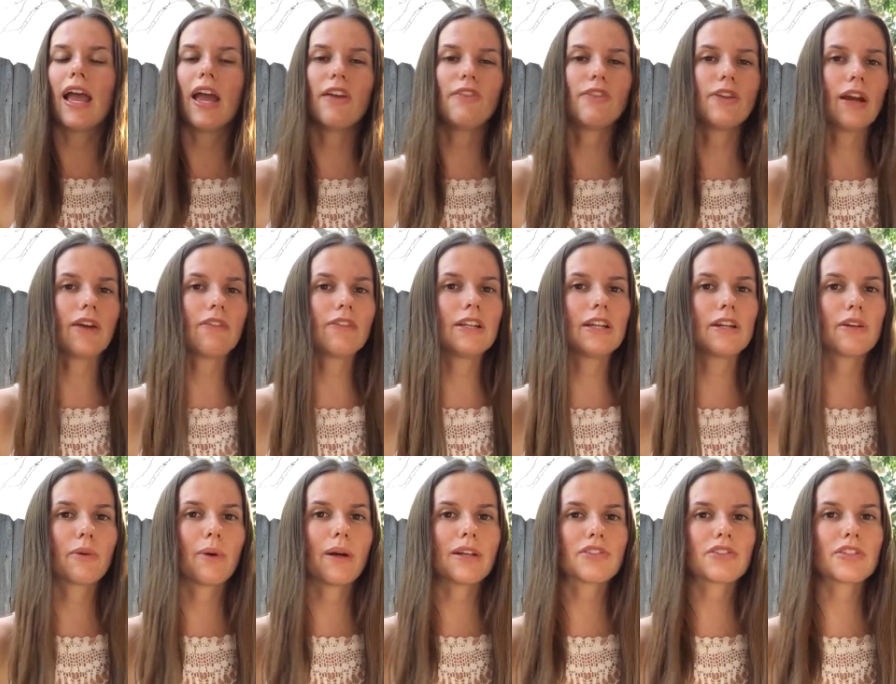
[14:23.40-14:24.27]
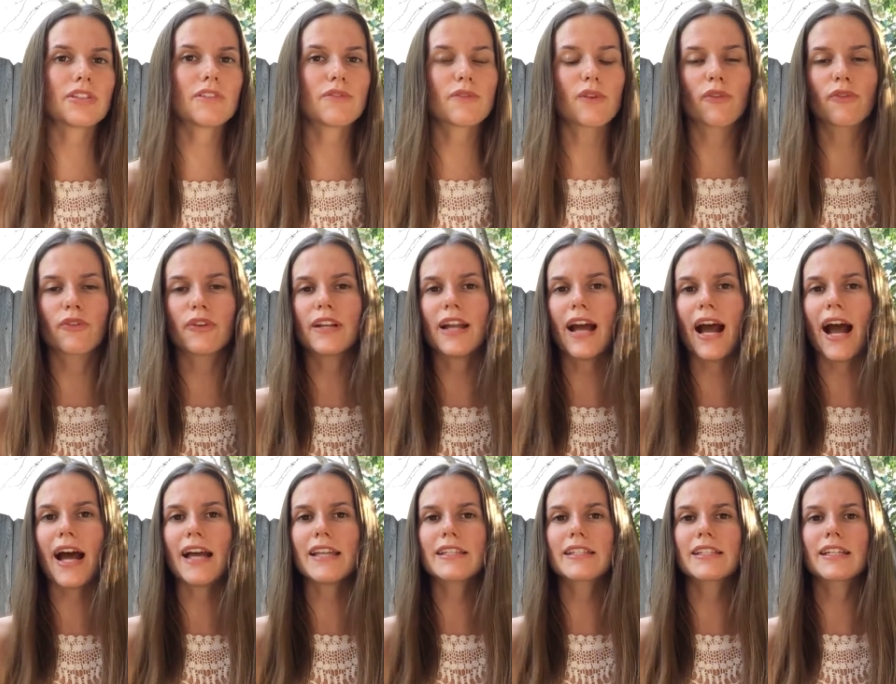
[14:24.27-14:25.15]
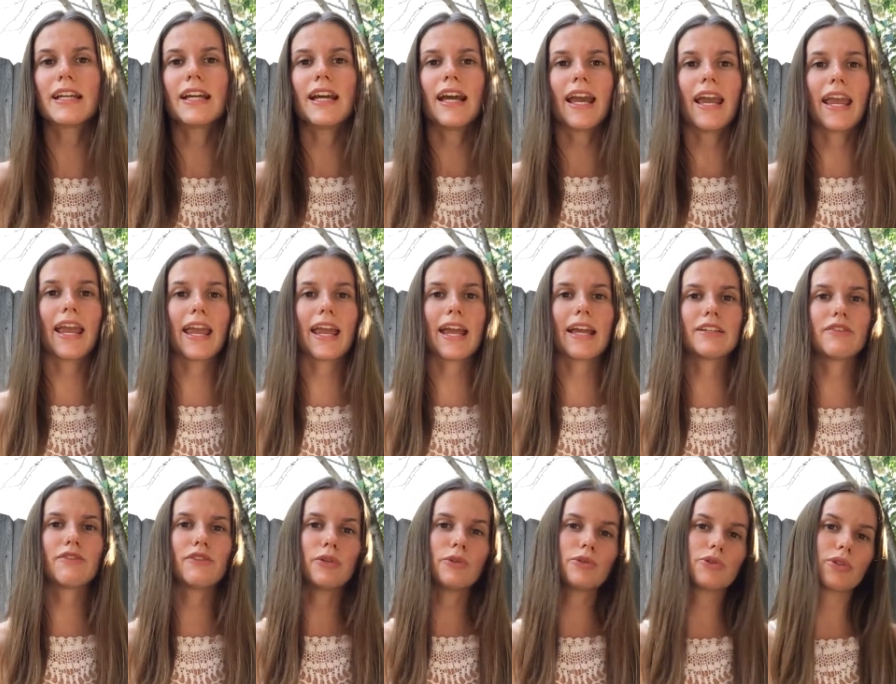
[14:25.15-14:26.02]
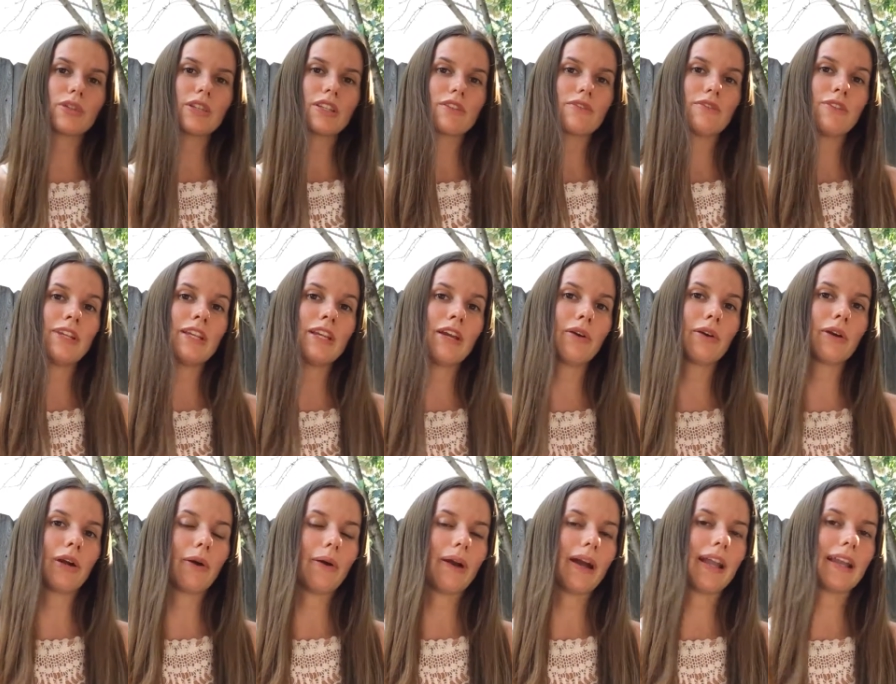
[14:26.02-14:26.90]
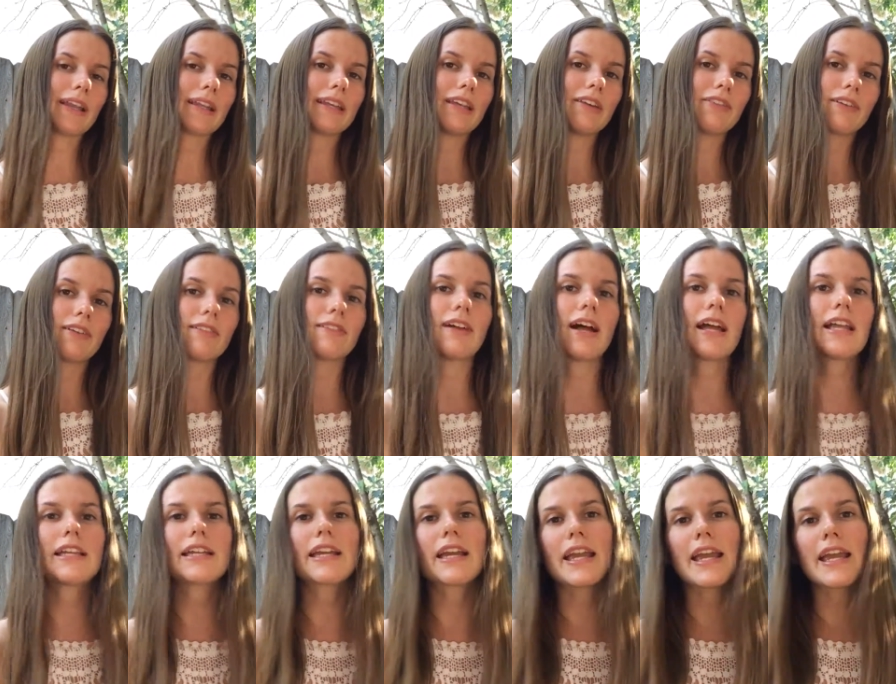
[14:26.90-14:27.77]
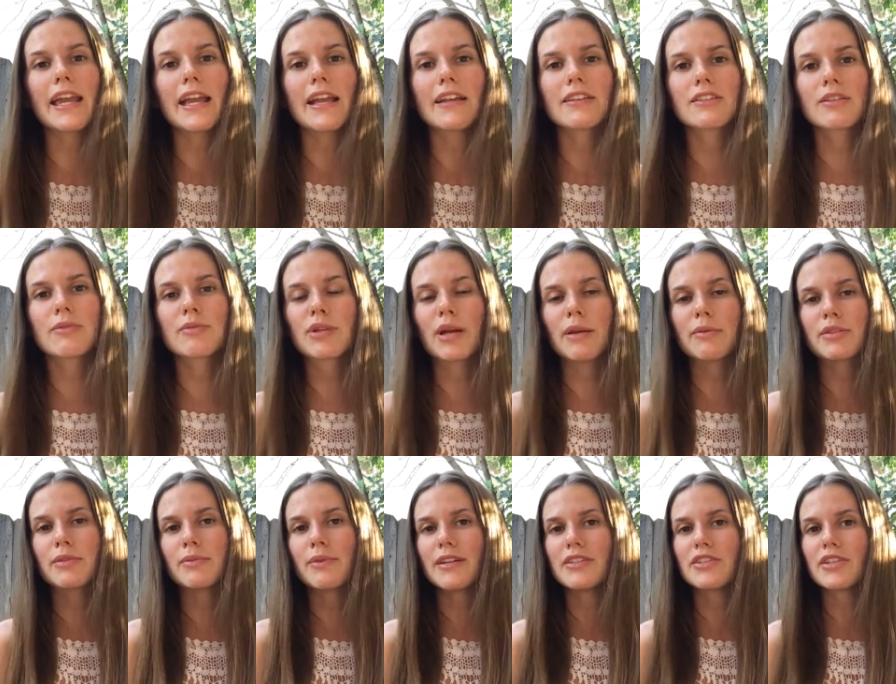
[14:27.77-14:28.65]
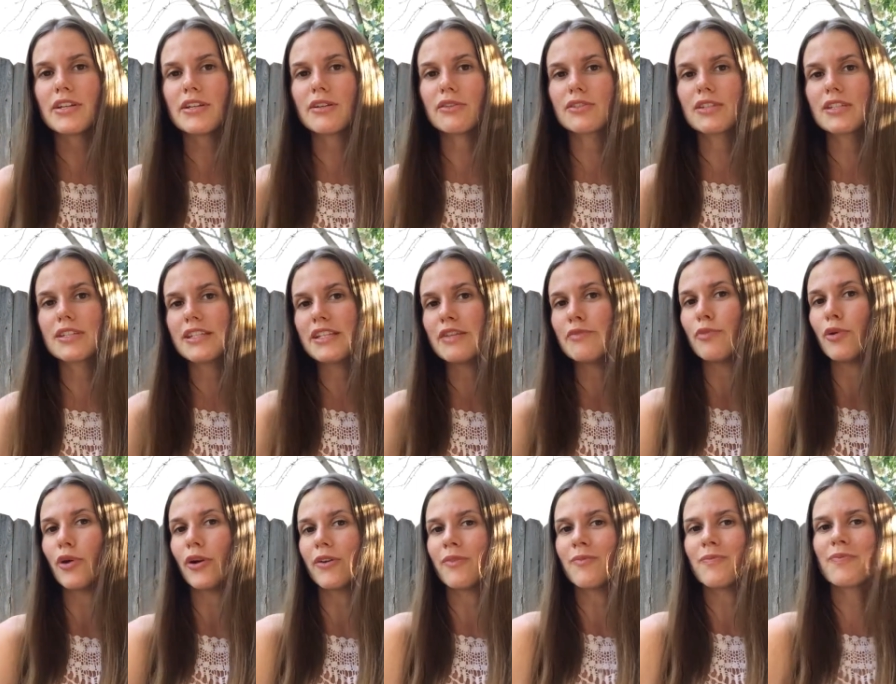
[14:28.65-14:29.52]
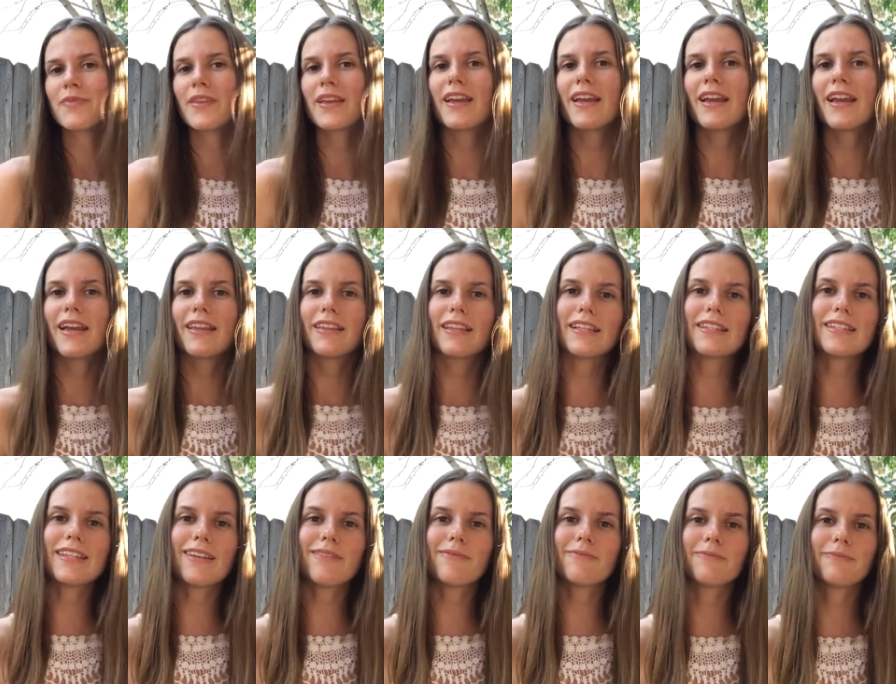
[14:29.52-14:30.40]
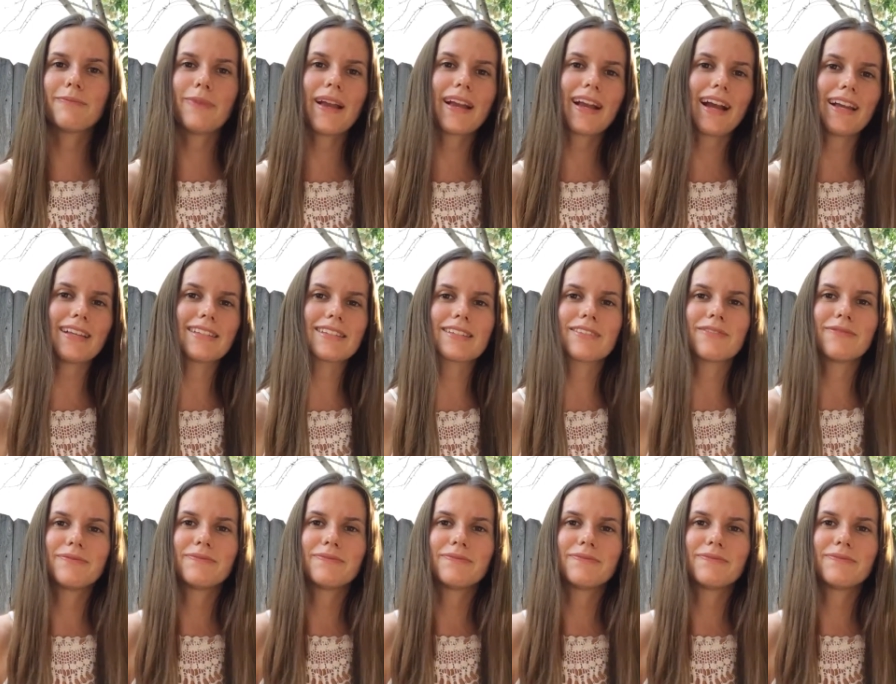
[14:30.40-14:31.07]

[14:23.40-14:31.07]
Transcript: If you have any questions, feel free to ask, and if you enjoyed this video, go ahead and give it a like and subscribe to my channel to see more. That's it. Bye guys.